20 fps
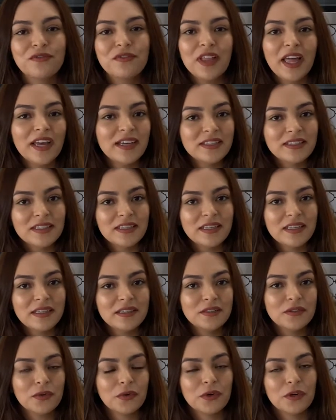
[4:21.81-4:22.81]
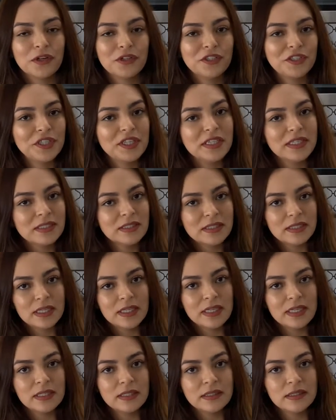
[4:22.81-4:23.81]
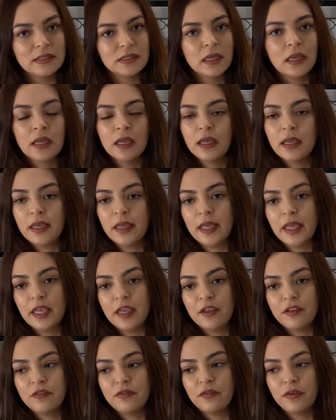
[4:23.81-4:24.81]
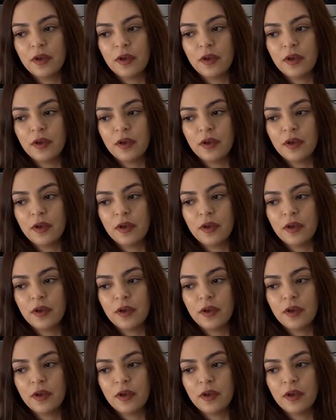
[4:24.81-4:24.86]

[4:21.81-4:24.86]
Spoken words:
flax seeds or chia seeds. If